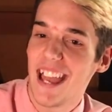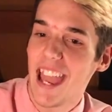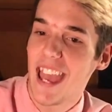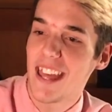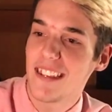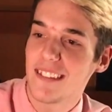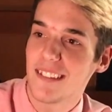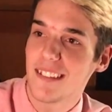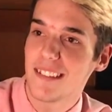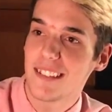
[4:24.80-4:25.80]
And
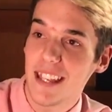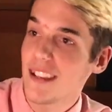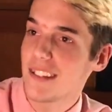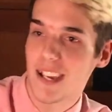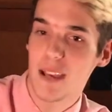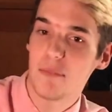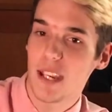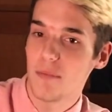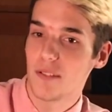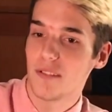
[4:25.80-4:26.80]
setting a
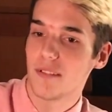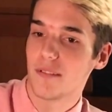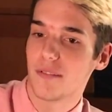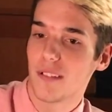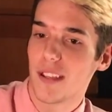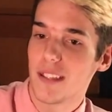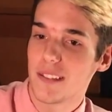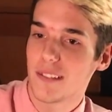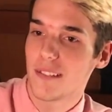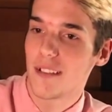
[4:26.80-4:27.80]
timetable
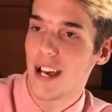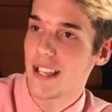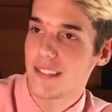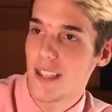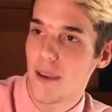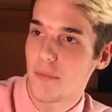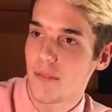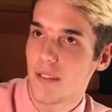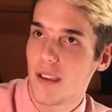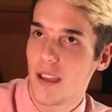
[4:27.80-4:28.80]
is the last step,
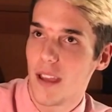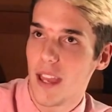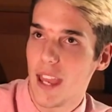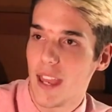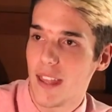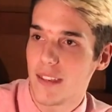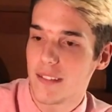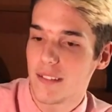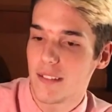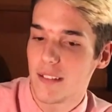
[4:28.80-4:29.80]

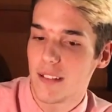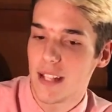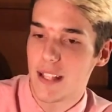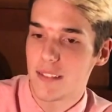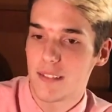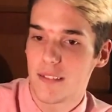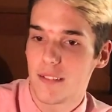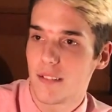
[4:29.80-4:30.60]
and that's